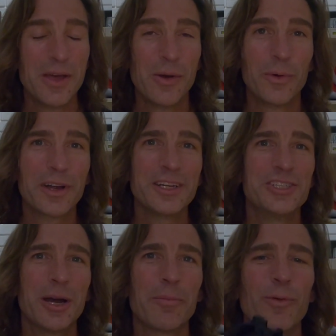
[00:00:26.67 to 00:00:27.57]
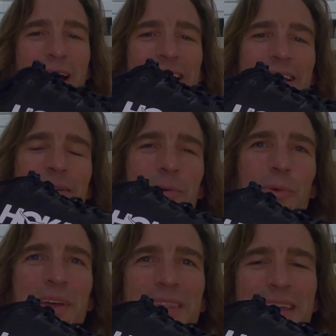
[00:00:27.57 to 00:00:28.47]
We're going to jump right in
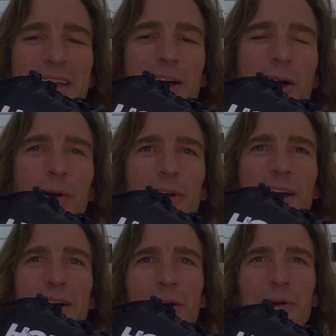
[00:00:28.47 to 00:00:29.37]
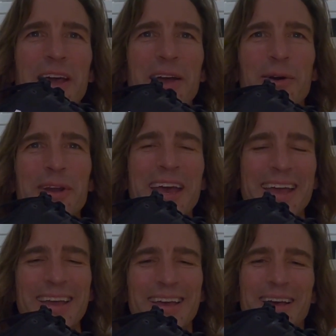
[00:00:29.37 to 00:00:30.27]
with the Hoka One
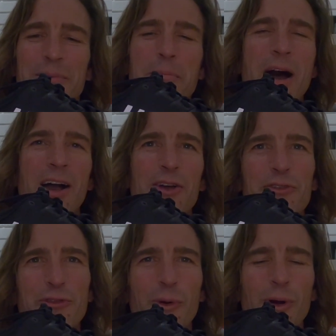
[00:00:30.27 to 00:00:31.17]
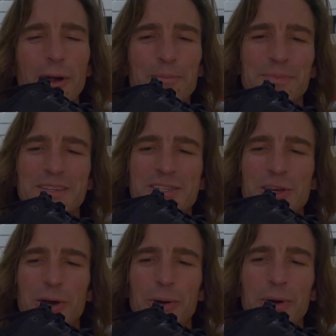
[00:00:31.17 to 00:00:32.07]
One Mach 4.
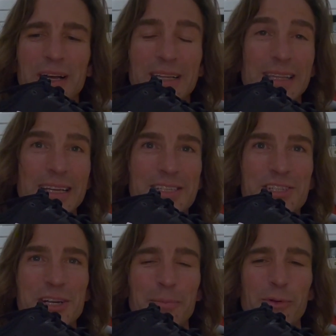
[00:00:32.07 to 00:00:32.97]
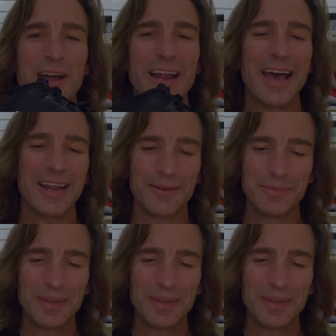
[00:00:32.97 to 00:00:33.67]
So let's jump right at it.